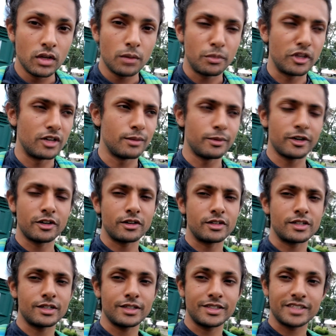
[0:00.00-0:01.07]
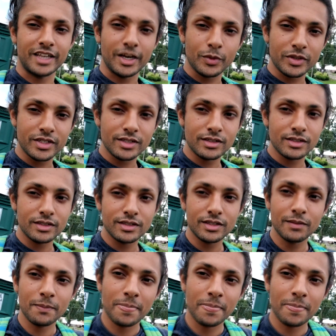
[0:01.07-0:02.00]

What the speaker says: peanut butter and jelly sandwiches.